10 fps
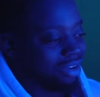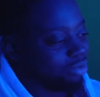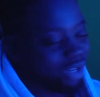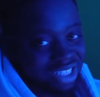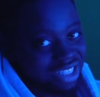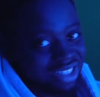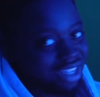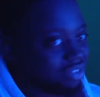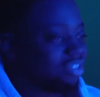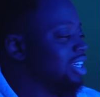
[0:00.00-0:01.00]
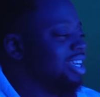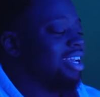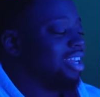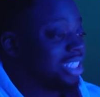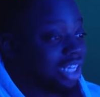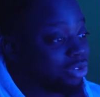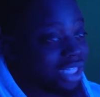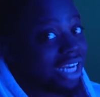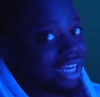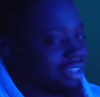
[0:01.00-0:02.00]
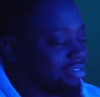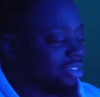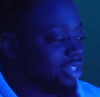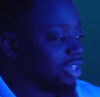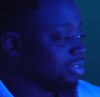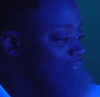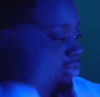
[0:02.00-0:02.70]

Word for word: what is this stuff? Because I don't take that, you know, I don't take